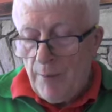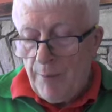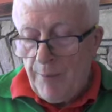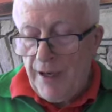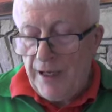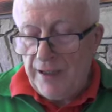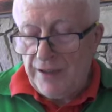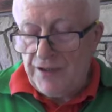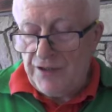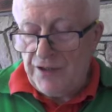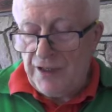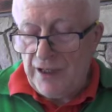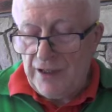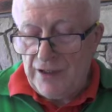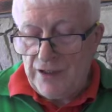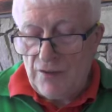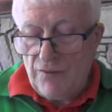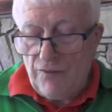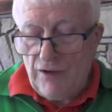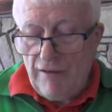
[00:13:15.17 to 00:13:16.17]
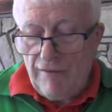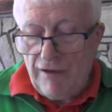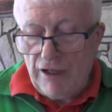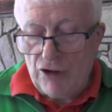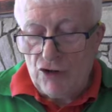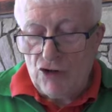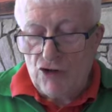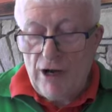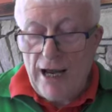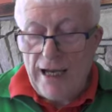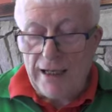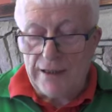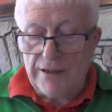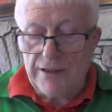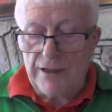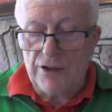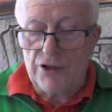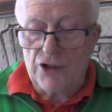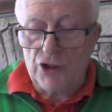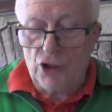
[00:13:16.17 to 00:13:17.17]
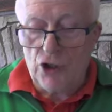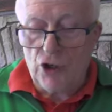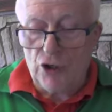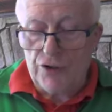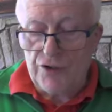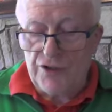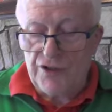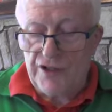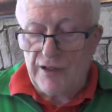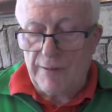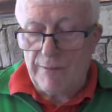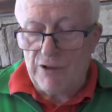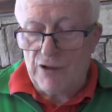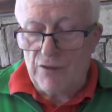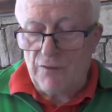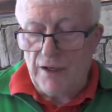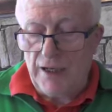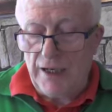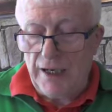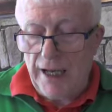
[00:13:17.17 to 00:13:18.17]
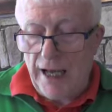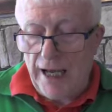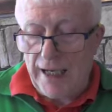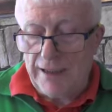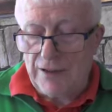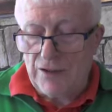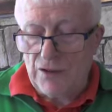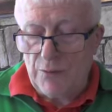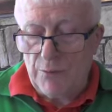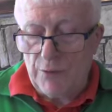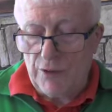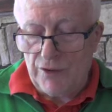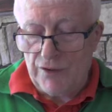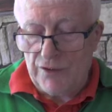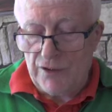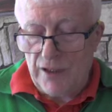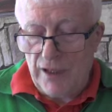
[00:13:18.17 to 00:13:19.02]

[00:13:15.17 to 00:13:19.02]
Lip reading: Pisceans are very attracted to concepts of enlightenment